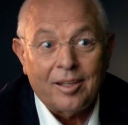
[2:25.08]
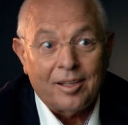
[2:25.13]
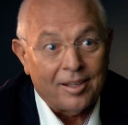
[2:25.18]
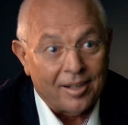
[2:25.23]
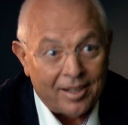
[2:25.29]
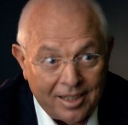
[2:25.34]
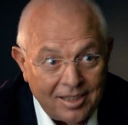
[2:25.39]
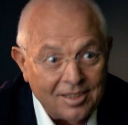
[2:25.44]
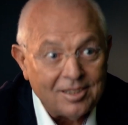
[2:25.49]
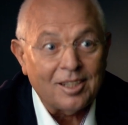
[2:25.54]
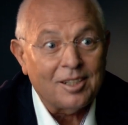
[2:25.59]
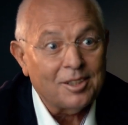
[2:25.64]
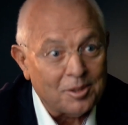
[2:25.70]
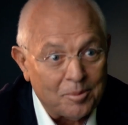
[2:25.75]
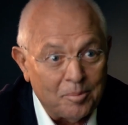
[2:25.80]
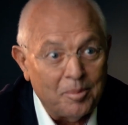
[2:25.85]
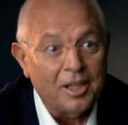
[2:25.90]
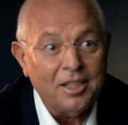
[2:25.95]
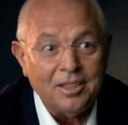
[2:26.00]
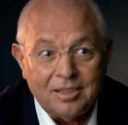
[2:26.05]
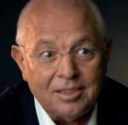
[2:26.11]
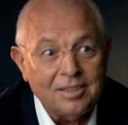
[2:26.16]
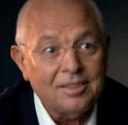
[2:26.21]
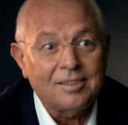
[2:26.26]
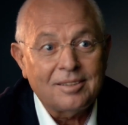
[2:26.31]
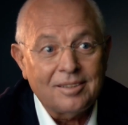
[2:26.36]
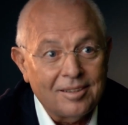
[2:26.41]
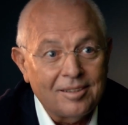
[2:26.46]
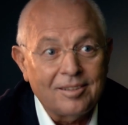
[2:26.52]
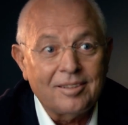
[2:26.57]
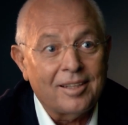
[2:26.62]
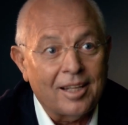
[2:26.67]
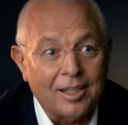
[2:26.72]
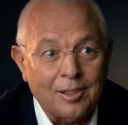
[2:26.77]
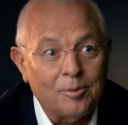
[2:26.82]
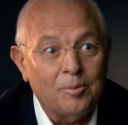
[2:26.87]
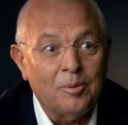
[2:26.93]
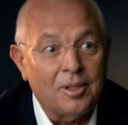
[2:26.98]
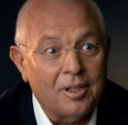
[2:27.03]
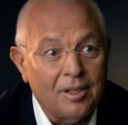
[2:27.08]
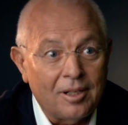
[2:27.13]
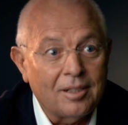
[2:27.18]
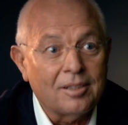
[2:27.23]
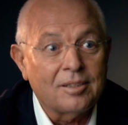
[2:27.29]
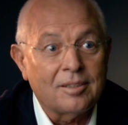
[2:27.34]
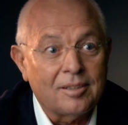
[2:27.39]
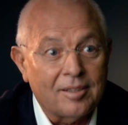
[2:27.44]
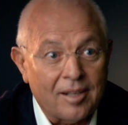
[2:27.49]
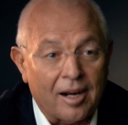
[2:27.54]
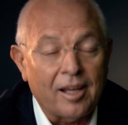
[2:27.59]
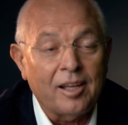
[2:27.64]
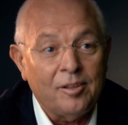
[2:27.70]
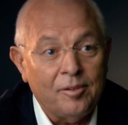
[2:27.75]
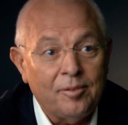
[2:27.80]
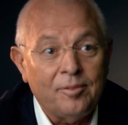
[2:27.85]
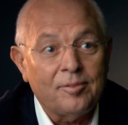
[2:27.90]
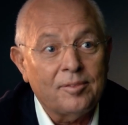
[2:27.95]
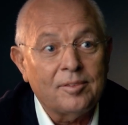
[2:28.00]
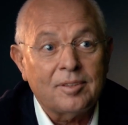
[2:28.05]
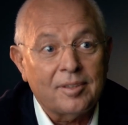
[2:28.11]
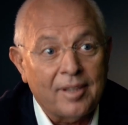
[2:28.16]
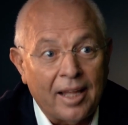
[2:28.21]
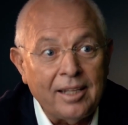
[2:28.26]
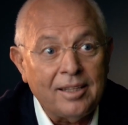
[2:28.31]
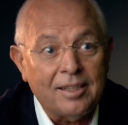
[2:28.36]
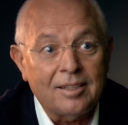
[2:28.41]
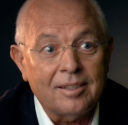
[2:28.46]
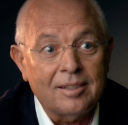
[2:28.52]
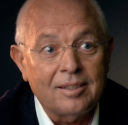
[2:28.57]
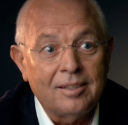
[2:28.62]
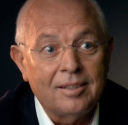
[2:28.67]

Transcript: research base that will drive that,